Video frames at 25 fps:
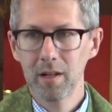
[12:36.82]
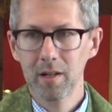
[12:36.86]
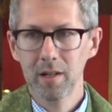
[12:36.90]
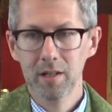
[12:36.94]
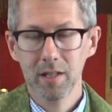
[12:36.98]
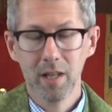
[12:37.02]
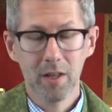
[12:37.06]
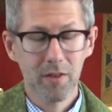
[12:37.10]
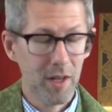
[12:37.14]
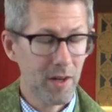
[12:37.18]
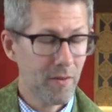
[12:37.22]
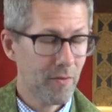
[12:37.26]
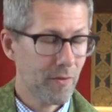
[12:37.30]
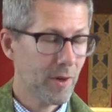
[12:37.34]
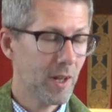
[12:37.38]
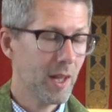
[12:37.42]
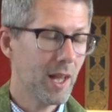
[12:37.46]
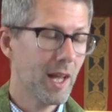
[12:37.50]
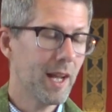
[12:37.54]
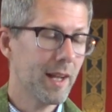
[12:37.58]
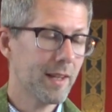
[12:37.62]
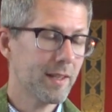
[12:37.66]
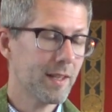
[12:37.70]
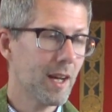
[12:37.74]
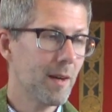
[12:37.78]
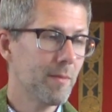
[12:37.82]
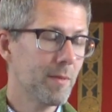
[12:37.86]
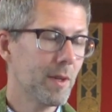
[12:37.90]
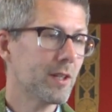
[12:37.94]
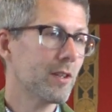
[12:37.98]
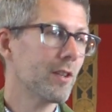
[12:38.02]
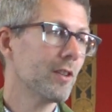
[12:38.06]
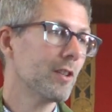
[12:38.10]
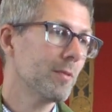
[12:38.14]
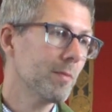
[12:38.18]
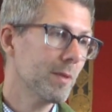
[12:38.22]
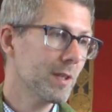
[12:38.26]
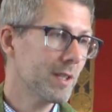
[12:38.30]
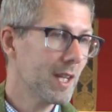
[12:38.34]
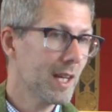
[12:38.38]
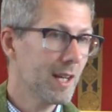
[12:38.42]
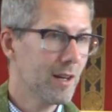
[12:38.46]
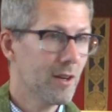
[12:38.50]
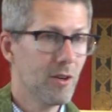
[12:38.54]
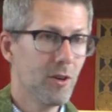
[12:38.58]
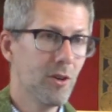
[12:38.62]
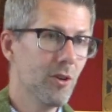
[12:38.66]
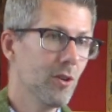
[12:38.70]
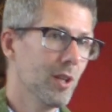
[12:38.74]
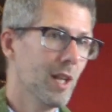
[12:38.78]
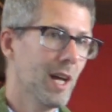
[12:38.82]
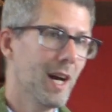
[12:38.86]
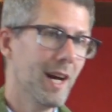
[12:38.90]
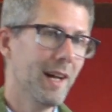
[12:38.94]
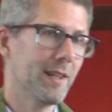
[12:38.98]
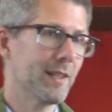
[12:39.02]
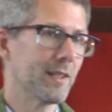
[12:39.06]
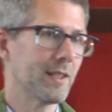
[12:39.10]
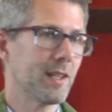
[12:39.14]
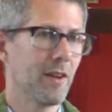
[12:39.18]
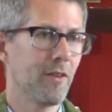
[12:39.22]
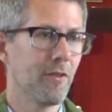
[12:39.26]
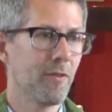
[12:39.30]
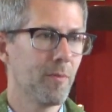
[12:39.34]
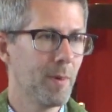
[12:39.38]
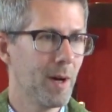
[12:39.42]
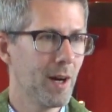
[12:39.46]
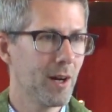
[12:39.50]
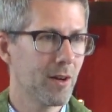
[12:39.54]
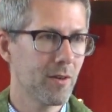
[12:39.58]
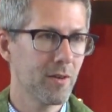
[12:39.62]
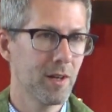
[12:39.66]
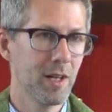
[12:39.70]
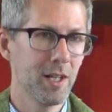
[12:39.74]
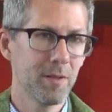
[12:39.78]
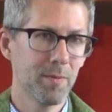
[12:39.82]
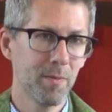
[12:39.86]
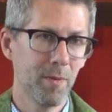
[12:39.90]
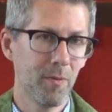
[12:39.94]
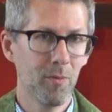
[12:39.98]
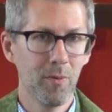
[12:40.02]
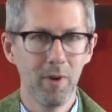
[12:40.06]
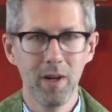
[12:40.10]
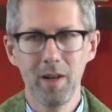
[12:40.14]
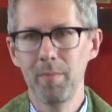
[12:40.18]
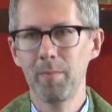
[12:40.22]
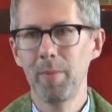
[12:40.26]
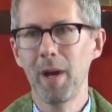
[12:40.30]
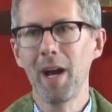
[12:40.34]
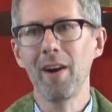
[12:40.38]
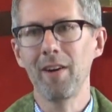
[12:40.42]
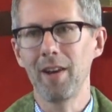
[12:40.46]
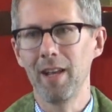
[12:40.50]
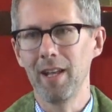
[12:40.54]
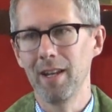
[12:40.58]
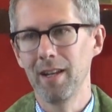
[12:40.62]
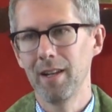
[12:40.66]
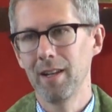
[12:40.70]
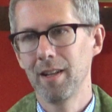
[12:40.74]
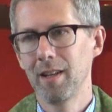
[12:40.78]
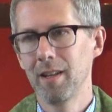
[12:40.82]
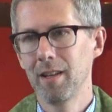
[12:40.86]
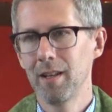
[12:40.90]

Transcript: Because I think for a lot of time the church would say a whole lot of stuff about grace, but what about it?